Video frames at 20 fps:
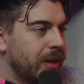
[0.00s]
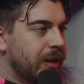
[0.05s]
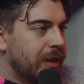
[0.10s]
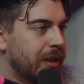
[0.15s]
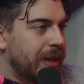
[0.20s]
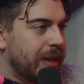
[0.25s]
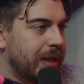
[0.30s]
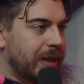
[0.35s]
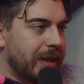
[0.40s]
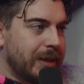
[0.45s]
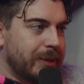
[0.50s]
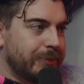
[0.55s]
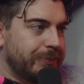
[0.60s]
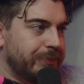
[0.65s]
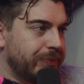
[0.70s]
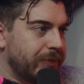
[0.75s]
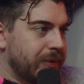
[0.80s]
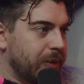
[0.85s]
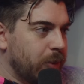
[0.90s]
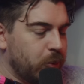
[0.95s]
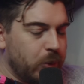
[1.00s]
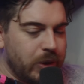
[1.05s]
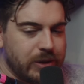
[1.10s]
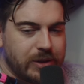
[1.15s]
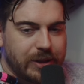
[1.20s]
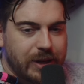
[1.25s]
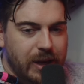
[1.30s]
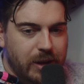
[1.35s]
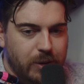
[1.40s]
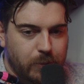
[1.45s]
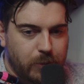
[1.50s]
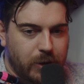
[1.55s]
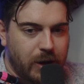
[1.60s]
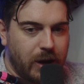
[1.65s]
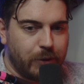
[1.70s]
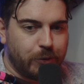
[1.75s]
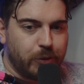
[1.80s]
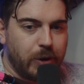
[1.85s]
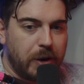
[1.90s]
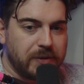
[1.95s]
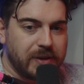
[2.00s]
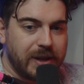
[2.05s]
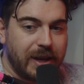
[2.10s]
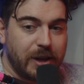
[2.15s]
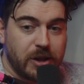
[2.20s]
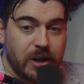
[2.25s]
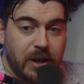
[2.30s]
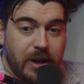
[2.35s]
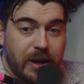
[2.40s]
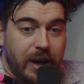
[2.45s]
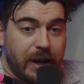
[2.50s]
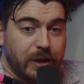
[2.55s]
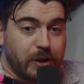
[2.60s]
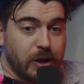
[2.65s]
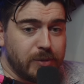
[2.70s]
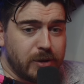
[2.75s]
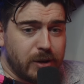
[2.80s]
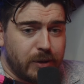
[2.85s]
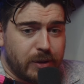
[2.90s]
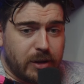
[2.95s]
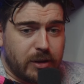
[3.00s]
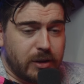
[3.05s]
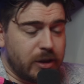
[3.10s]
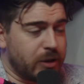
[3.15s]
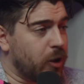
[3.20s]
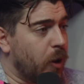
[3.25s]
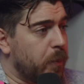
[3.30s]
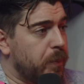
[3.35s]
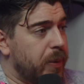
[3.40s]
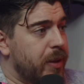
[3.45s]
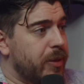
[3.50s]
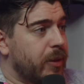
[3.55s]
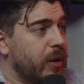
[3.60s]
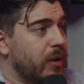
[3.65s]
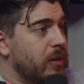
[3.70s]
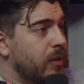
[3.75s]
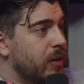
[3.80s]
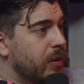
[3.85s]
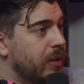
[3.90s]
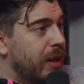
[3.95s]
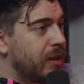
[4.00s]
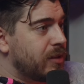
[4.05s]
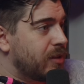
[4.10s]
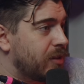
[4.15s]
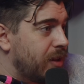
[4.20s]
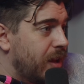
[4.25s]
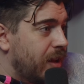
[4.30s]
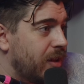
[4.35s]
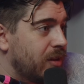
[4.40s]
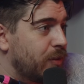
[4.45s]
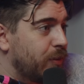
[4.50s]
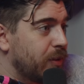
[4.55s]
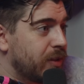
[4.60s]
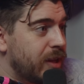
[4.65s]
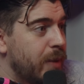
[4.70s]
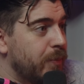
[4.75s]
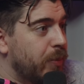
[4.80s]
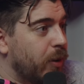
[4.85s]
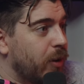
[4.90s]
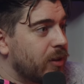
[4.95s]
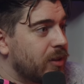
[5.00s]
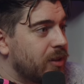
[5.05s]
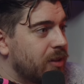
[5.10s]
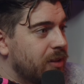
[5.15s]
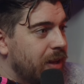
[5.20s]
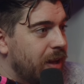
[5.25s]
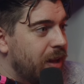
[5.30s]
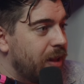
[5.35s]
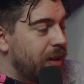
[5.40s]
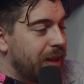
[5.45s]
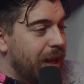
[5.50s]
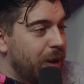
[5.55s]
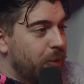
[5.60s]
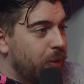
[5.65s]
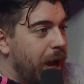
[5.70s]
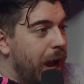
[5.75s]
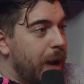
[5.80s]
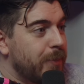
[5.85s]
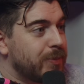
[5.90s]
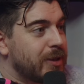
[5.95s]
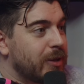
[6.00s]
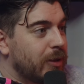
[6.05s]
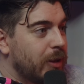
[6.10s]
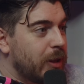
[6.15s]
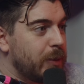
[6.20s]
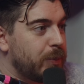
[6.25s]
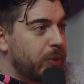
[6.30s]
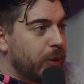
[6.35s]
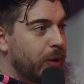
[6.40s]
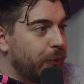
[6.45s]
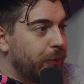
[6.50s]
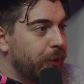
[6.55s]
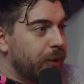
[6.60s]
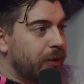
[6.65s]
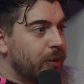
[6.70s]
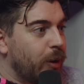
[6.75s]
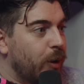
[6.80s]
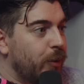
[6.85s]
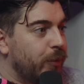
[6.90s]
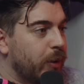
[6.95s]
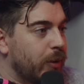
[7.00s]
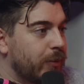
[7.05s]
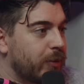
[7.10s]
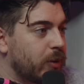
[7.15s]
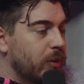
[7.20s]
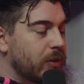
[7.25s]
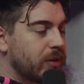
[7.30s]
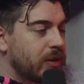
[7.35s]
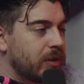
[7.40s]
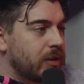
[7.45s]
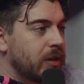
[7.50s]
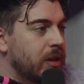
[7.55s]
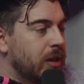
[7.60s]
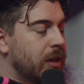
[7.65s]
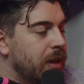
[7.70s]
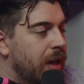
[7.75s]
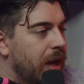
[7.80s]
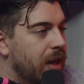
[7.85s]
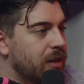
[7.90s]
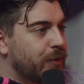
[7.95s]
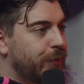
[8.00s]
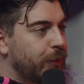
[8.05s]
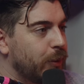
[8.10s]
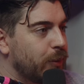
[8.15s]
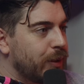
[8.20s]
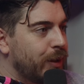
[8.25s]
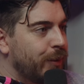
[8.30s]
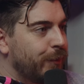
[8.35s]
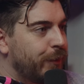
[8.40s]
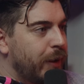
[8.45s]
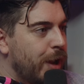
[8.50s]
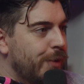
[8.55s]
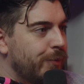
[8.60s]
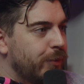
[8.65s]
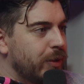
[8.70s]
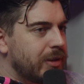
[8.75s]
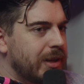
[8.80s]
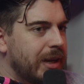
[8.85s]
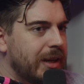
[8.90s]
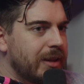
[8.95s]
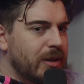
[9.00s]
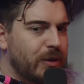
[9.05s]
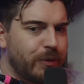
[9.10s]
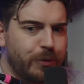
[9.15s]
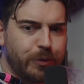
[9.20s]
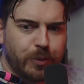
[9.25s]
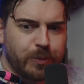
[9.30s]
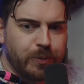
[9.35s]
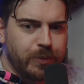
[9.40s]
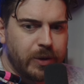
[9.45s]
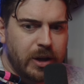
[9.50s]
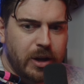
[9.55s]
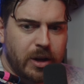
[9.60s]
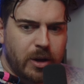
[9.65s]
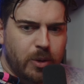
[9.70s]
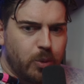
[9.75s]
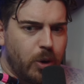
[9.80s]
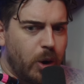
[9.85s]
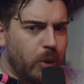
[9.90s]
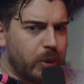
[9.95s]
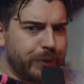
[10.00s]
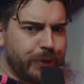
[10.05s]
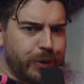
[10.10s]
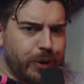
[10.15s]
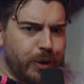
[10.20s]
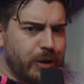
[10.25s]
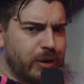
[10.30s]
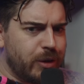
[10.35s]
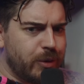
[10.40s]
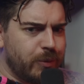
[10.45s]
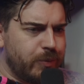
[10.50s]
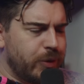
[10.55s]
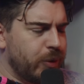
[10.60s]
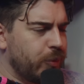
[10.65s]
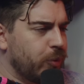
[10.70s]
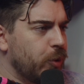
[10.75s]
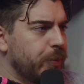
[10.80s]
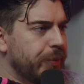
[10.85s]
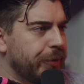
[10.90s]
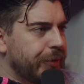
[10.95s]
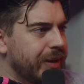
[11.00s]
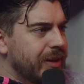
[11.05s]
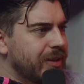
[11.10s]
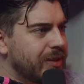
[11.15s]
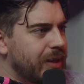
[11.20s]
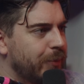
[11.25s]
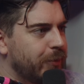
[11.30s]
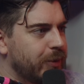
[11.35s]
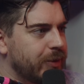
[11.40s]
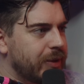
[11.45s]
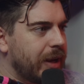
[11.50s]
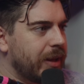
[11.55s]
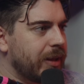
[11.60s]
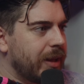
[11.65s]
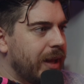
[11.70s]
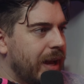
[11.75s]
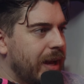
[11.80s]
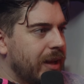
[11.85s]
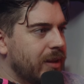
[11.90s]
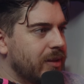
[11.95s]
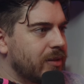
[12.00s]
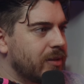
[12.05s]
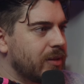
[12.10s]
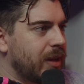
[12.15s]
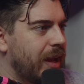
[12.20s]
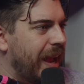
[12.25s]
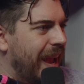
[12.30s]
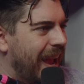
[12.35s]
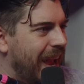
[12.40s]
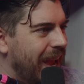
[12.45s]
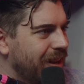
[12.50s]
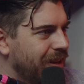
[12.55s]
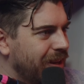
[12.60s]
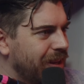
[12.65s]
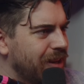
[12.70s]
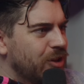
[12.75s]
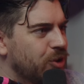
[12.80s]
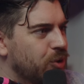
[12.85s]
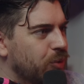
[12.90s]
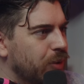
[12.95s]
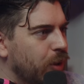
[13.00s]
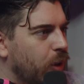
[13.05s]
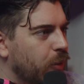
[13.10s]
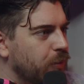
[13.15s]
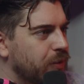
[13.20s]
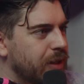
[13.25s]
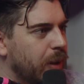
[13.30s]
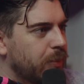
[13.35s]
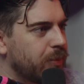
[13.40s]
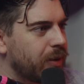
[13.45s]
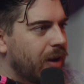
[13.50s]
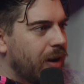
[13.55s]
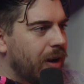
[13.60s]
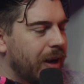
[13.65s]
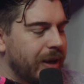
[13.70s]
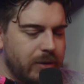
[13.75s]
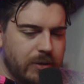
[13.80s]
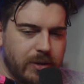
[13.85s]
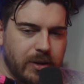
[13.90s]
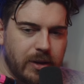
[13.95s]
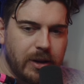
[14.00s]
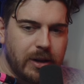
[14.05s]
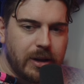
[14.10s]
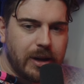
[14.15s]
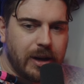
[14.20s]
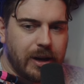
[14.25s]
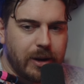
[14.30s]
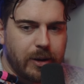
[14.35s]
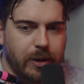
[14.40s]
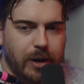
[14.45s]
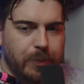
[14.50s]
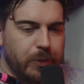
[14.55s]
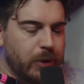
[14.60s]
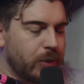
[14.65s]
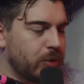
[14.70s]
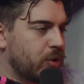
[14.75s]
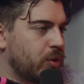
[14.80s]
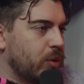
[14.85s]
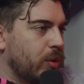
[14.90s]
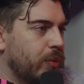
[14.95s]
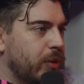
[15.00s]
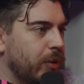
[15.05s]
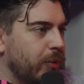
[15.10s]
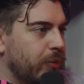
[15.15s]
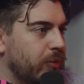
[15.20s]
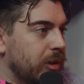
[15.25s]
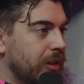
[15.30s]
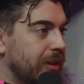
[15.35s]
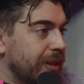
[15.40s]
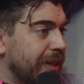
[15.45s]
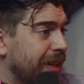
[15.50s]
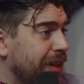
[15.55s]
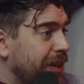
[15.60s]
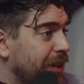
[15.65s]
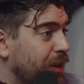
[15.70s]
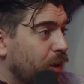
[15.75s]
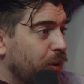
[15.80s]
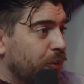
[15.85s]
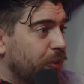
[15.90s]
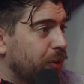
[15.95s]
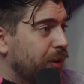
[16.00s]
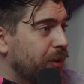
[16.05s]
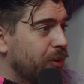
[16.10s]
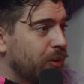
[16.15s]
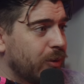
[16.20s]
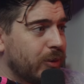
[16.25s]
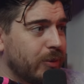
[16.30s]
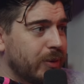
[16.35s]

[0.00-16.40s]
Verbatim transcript: um, once again, kind of rough stage. In terms of the, the top end, though, S stands for Sandbox, and they were yep. absolutely perfect. Nova, of course, has, has filled in for Envy Taylor. From what we've heard, the, the rumor is Envy Taylor has hand injury of some kind. Uh, I'm not sure of the validity of it or the